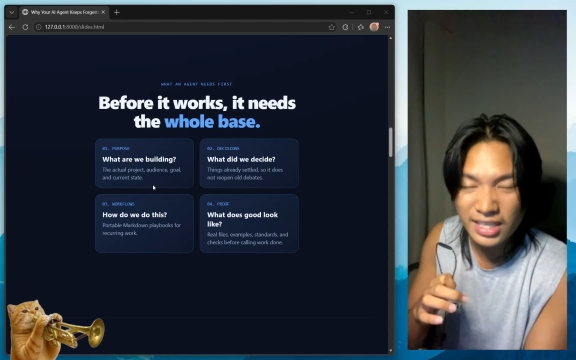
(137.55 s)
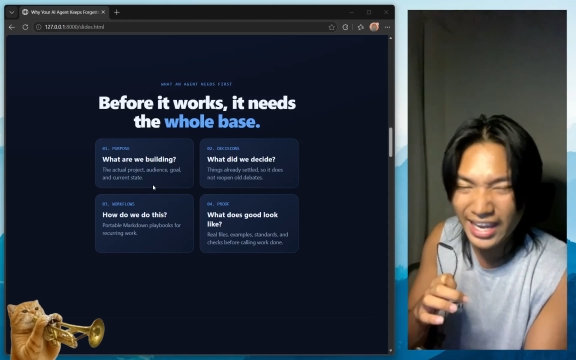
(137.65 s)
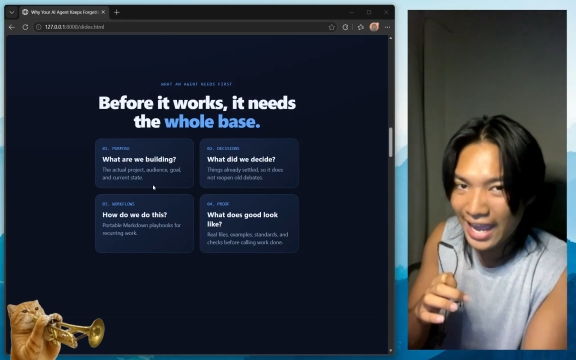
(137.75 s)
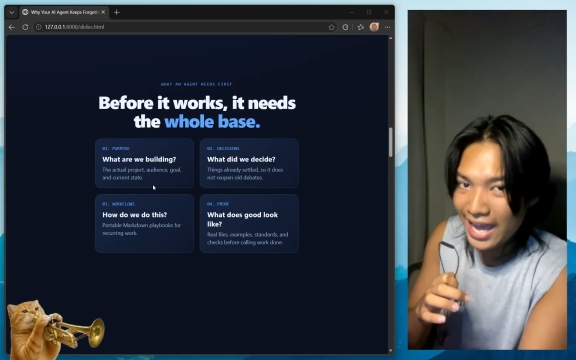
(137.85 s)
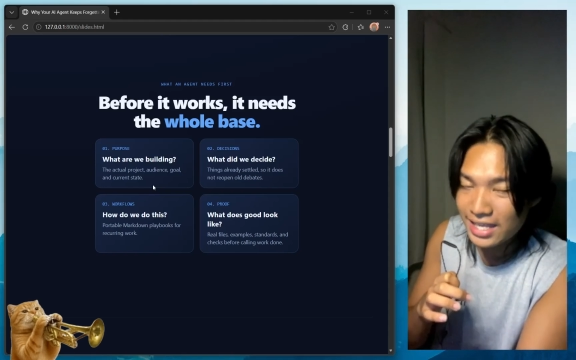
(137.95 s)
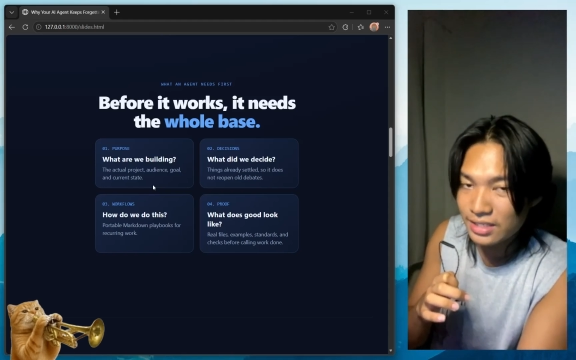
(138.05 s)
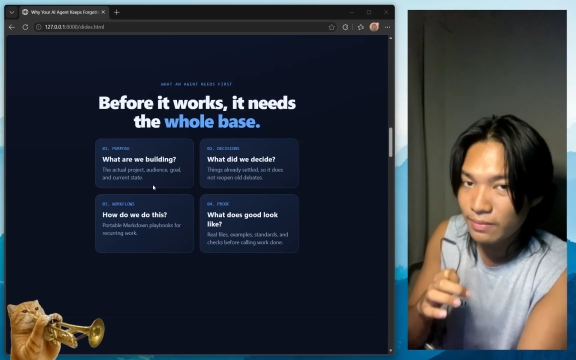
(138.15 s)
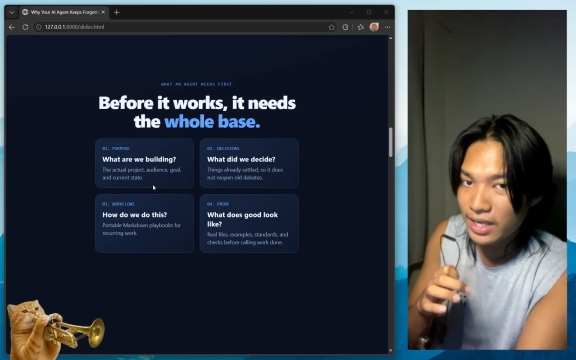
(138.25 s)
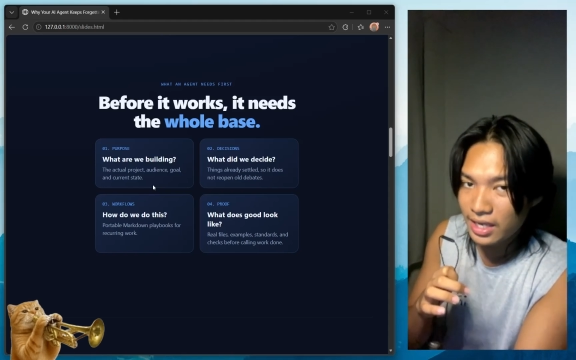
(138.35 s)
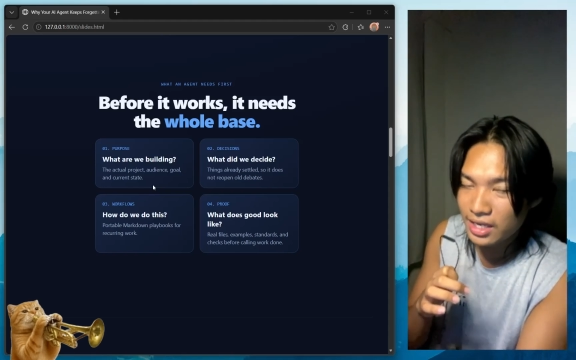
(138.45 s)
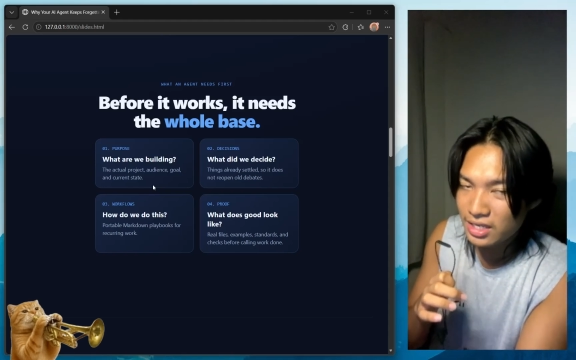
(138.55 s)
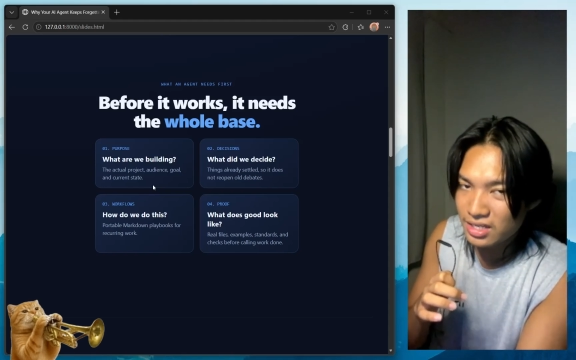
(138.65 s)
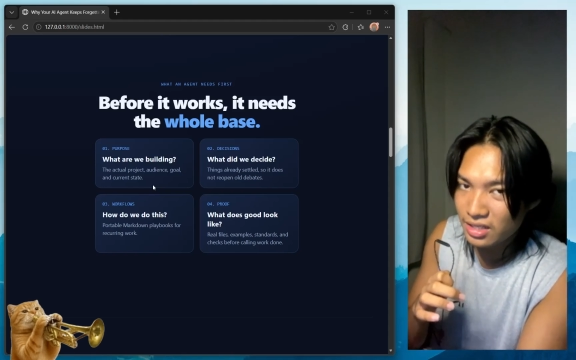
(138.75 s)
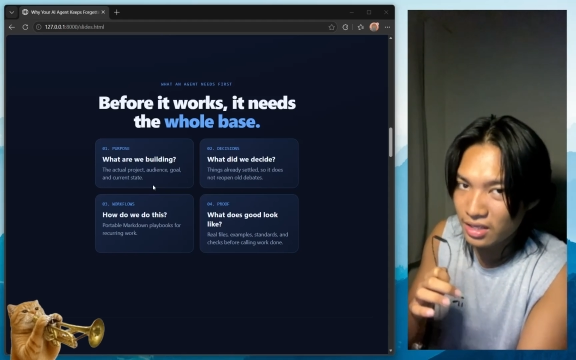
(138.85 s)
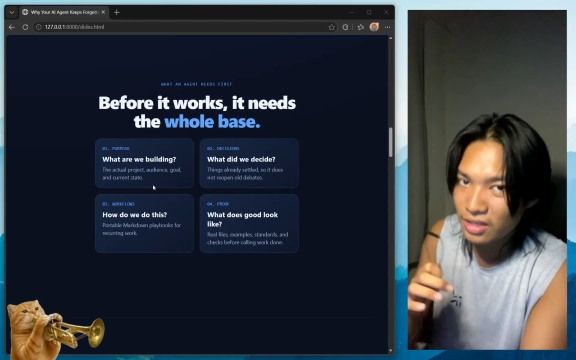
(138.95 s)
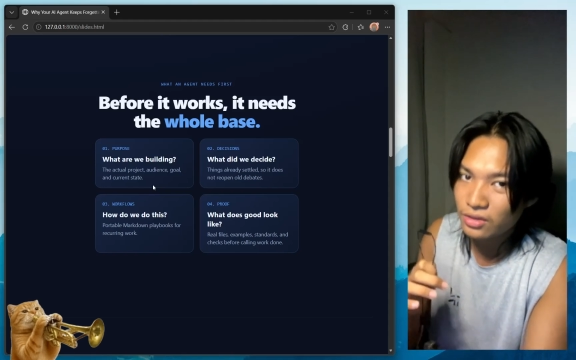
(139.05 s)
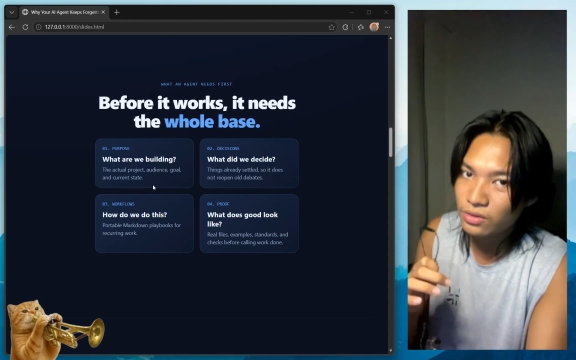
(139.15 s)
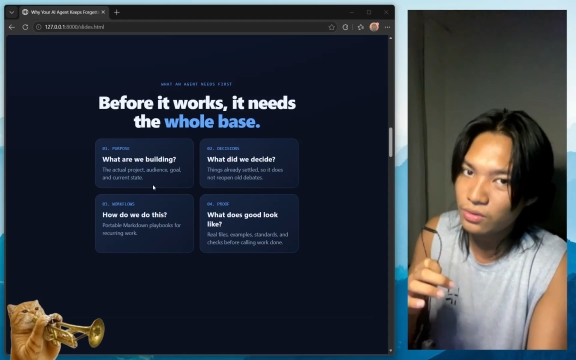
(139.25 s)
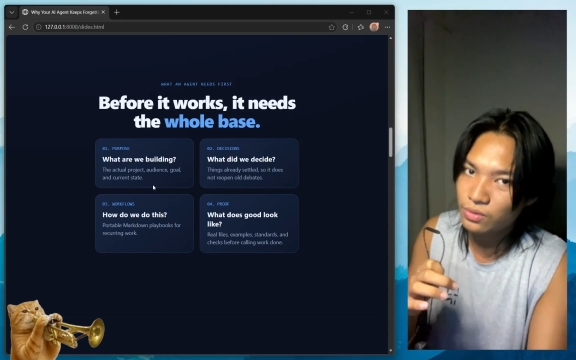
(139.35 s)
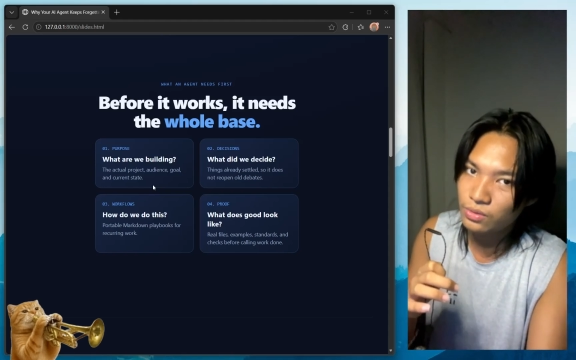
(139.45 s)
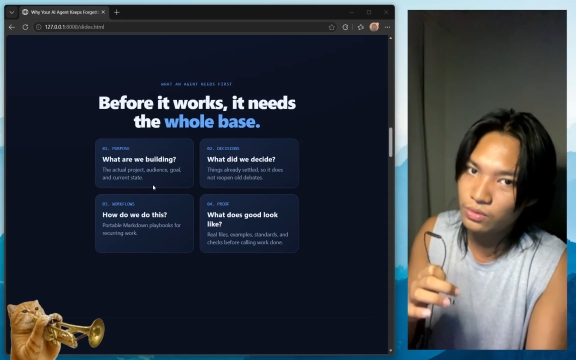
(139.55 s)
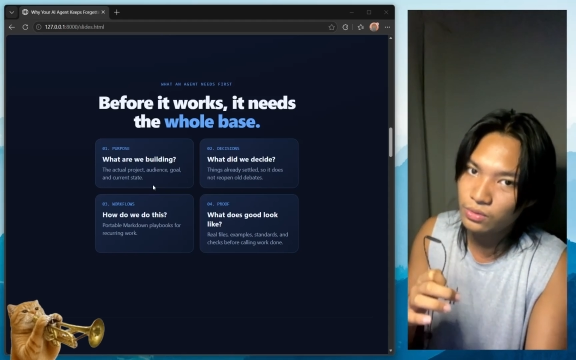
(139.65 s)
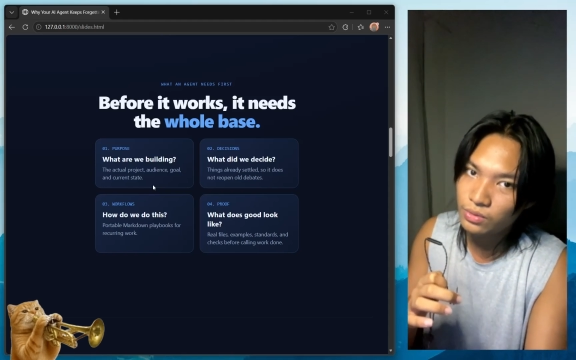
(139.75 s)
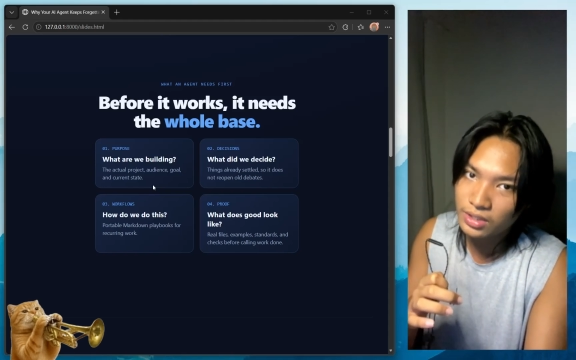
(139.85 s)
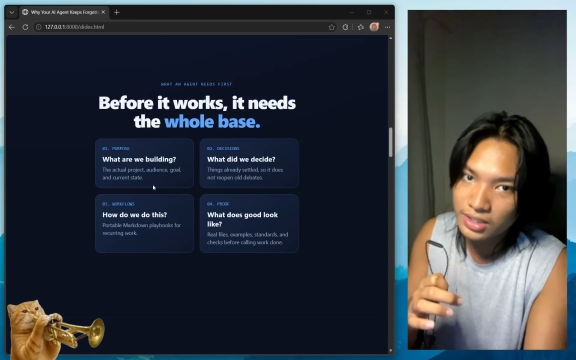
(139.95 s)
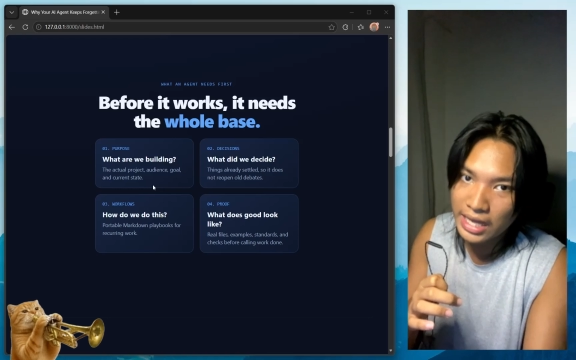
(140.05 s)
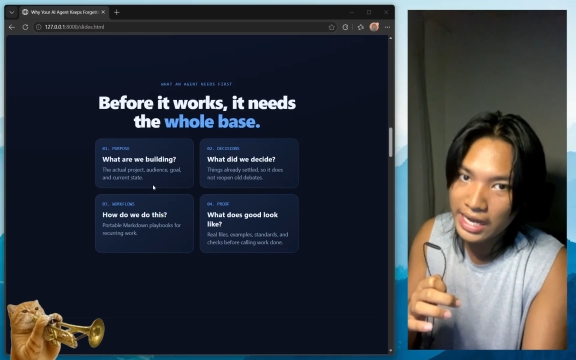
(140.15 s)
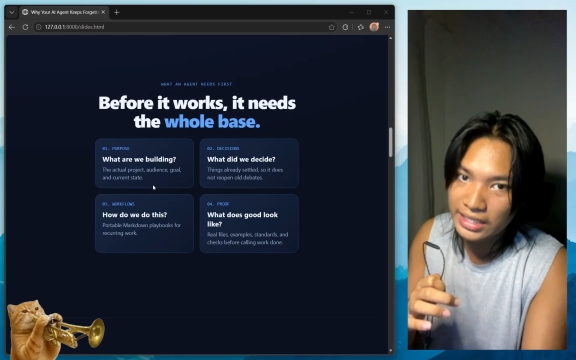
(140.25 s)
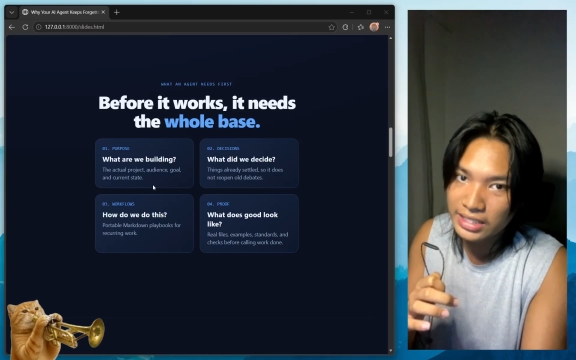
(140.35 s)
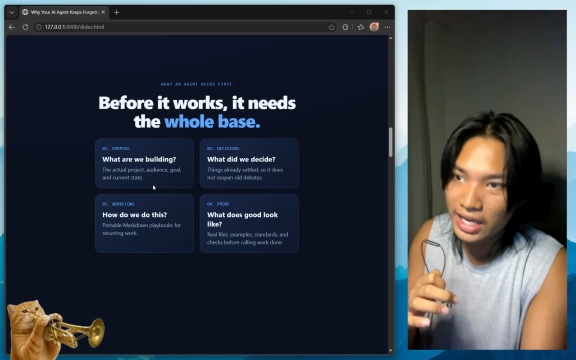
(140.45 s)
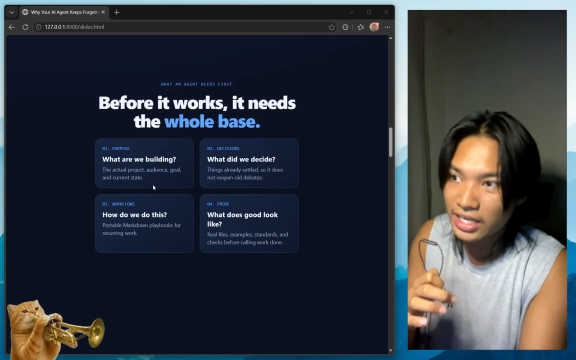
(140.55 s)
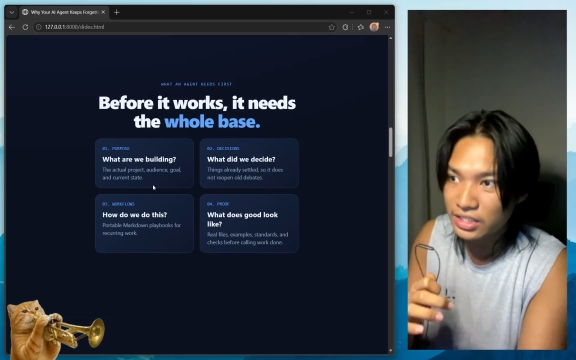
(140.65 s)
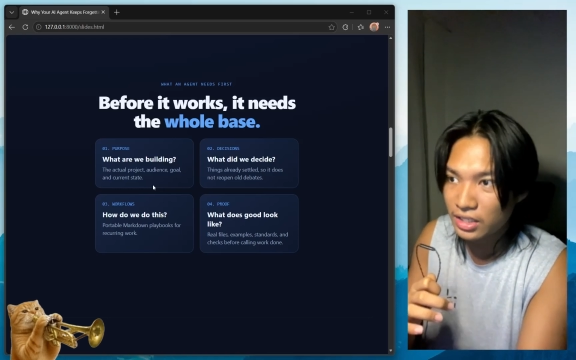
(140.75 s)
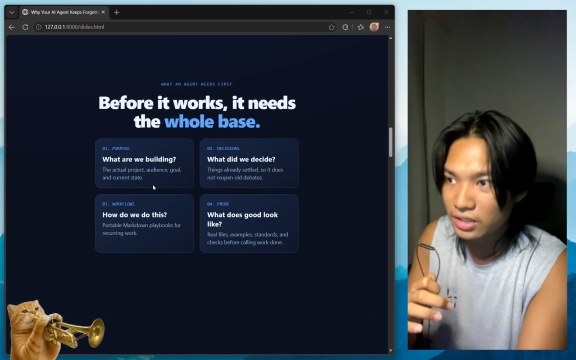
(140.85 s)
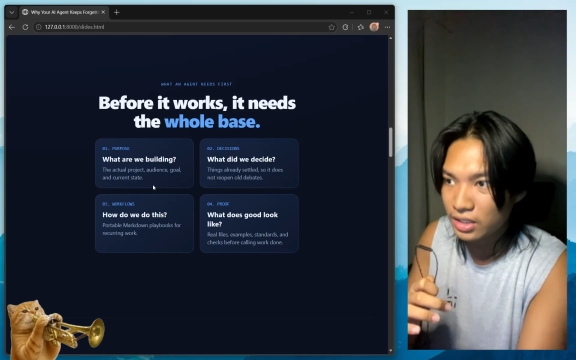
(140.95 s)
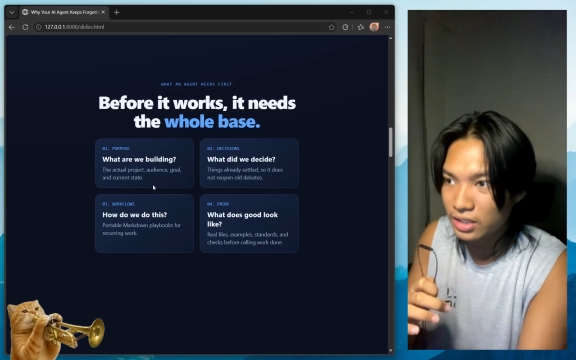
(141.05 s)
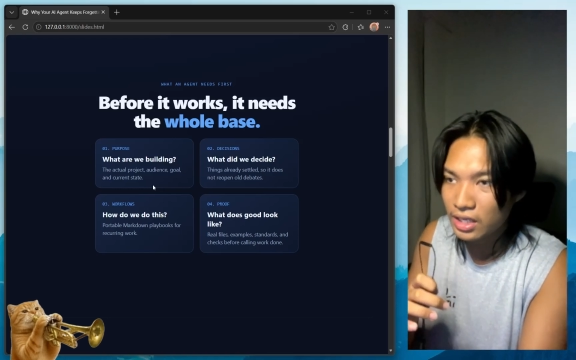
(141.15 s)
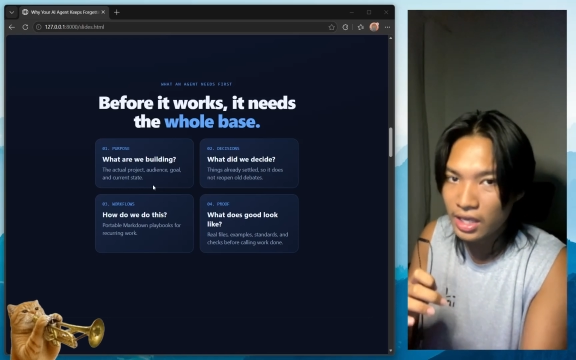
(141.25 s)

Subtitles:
I asked my AI agent to do the slides. I checked it.